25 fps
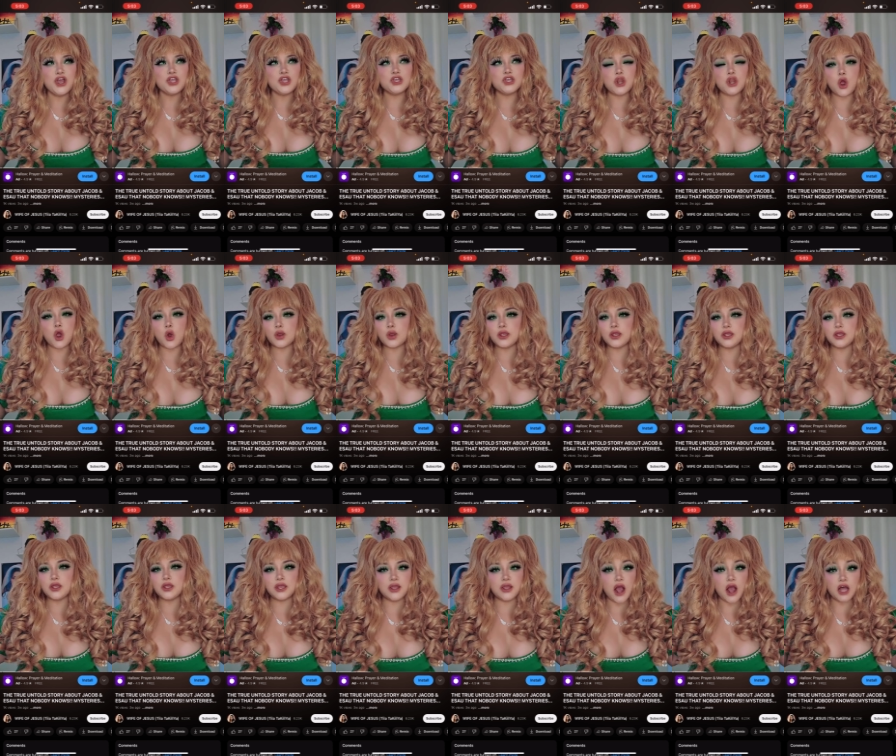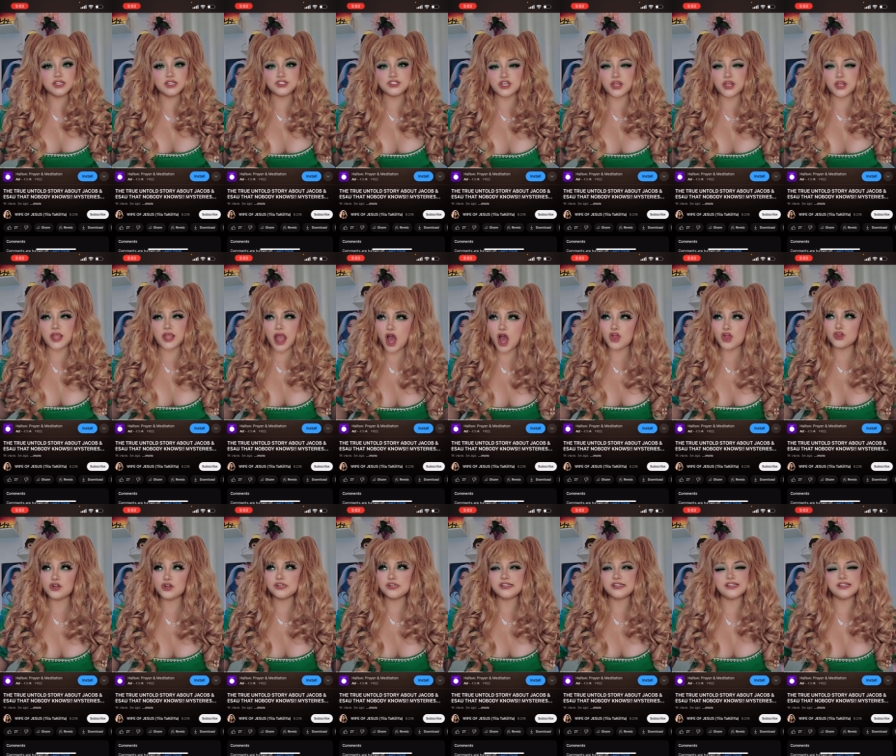You know, he, he, hunts and
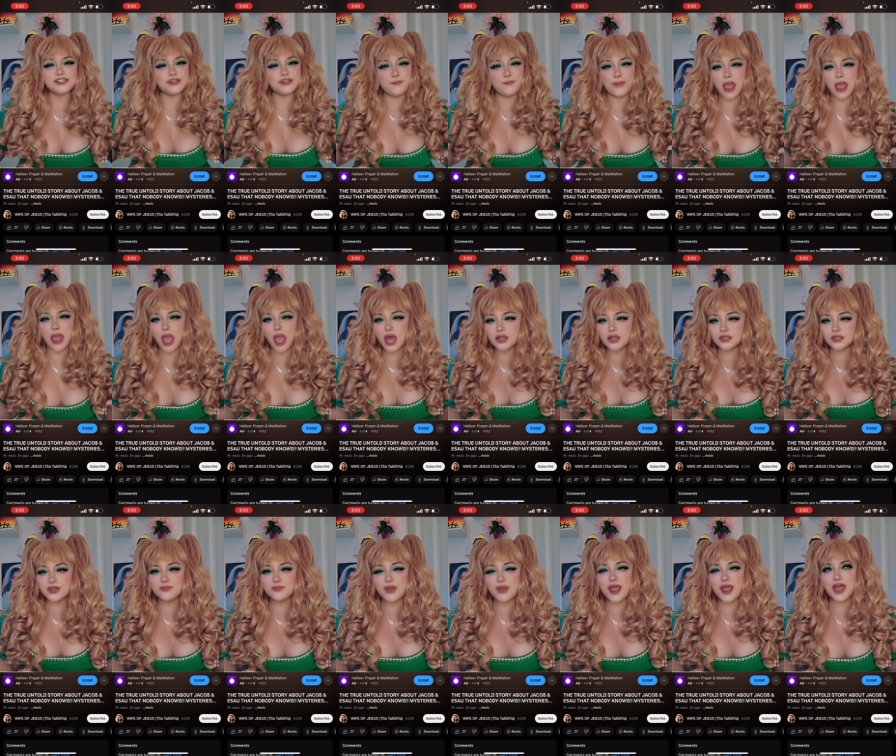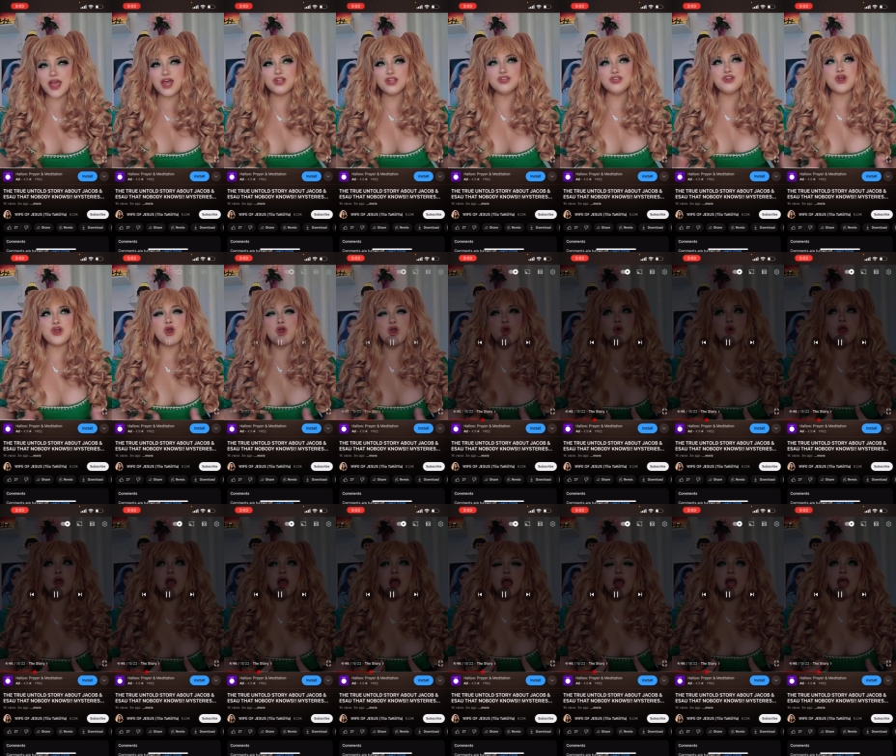gathers. He's a manly man, you know.
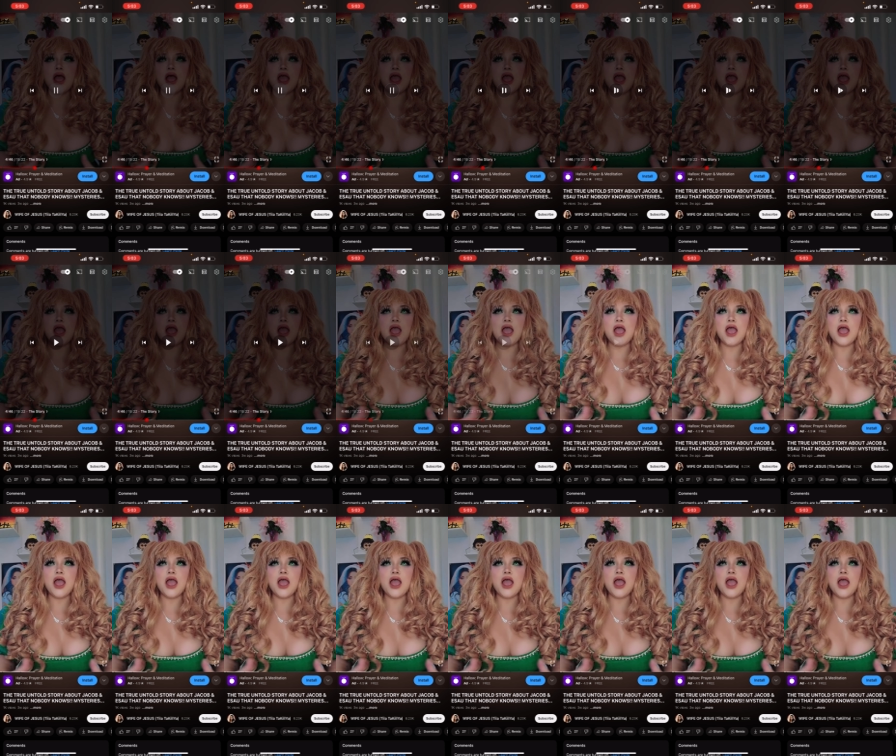And, and